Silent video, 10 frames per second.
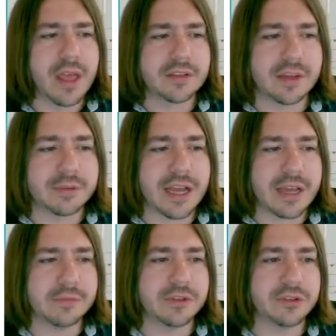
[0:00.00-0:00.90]

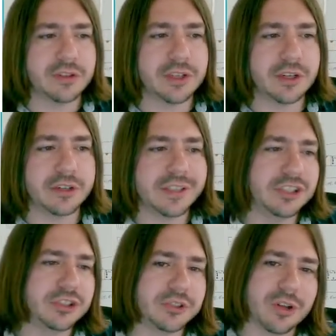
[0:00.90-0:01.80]
Sometimes you'll hear
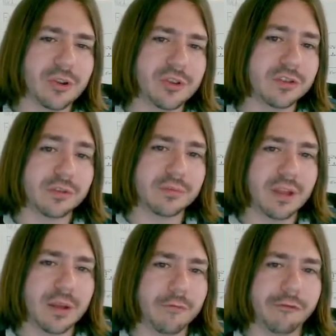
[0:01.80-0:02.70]
teachers call this
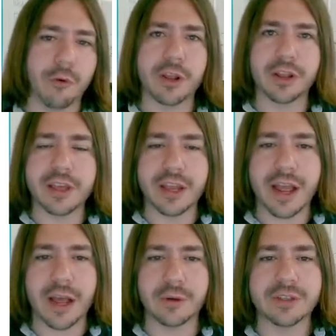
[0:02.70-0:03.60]
um, foiling it
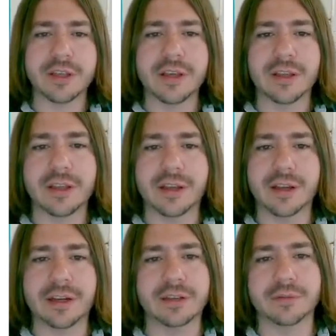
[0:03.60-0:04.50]
out,
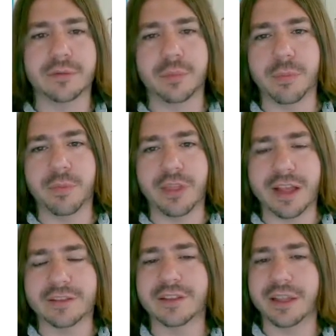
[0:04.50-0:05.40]
uh, but
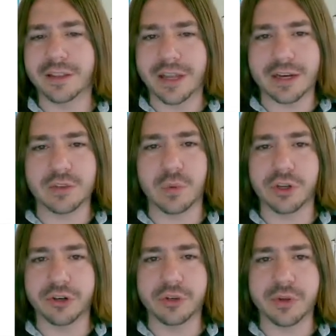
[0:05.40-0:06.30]
that, that, that is what
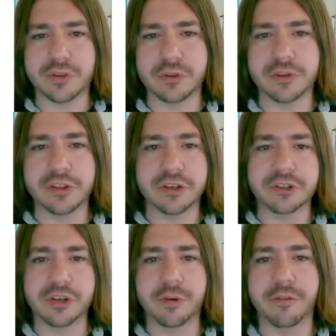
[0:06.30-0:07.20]
you're doing, is using the
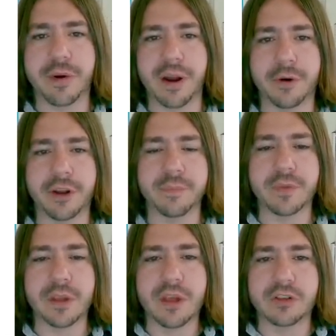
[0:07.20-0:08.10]
distributive property.
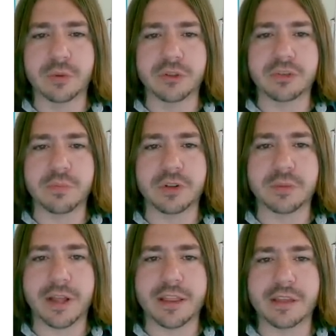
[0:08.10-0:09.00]
So we'll just
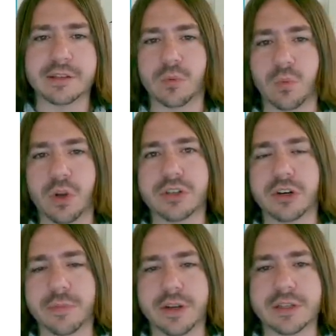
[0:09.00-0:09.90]
multiply this one
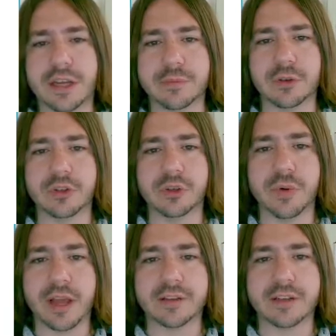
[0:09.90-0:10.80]
term at a time. So two
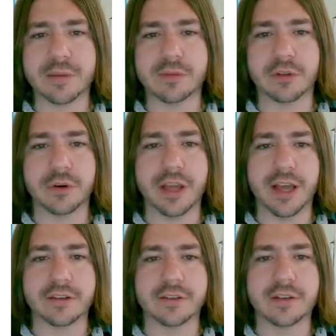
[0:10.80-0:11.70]
x times three
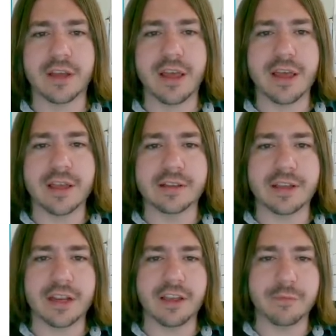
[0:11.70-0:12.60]
x is
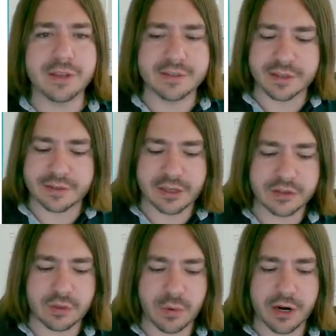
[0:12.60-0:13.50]
going to give me six x
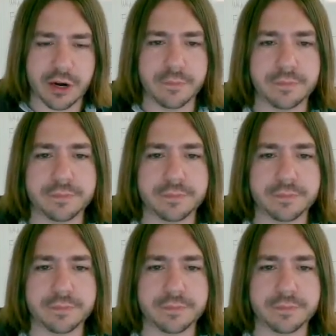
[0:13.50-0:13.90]
squared.